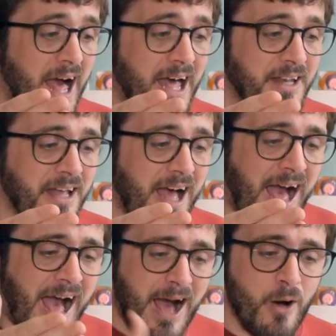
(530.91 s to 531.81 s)
And
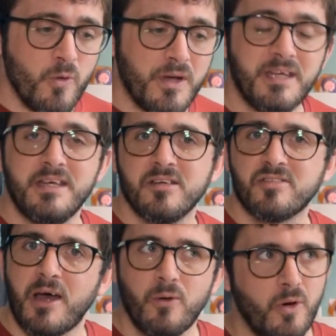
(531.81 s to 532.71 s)
how he
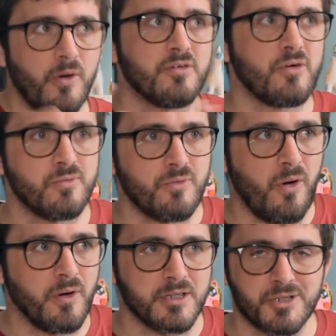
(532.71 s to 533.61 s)
has now got his own
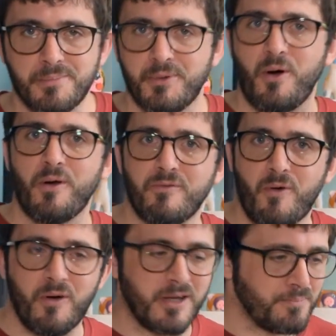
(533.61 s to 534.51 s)
rocket ship, got a
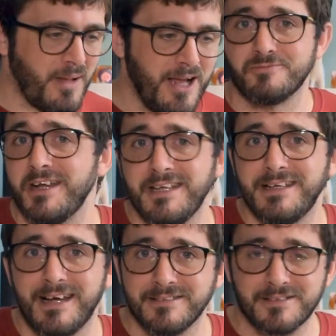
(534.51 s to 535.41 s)
rocket pack, ray
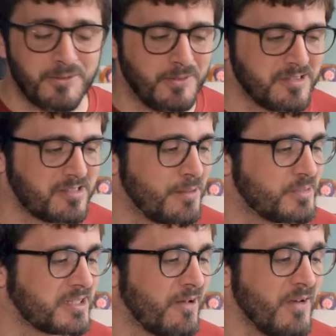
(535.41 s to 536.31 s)
guns and all this type
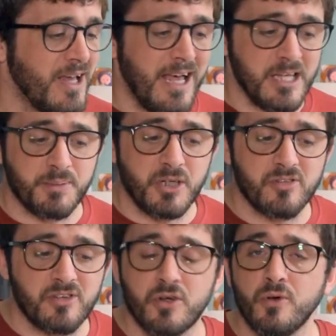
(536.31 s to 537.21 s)
of stuff, is
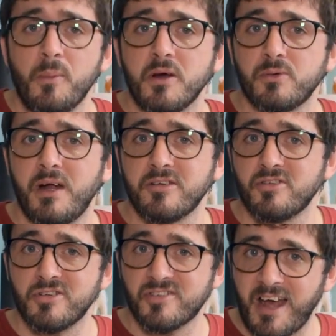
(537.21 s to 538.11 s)
because the humans are
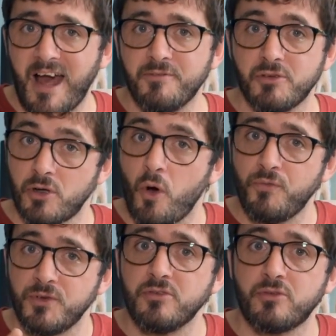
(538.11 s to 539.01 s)
actually scavenging
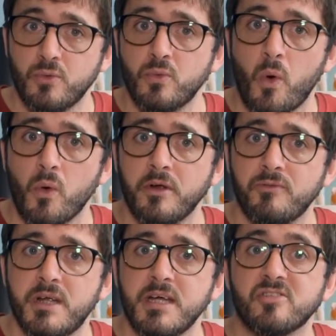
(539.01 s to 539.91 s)
off these two
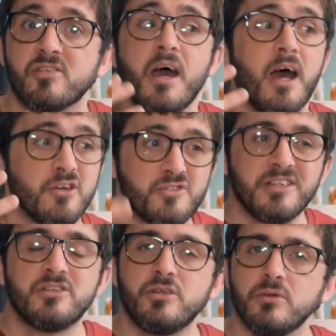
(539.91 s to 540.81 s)
warring races and
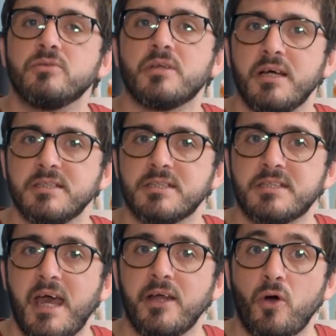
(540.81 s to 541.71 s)
trying to utilise the
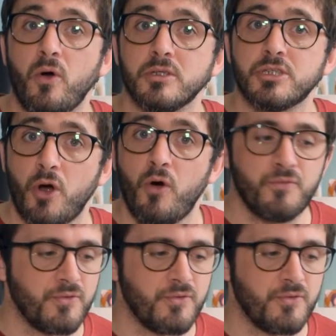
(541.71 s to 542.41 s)
technology off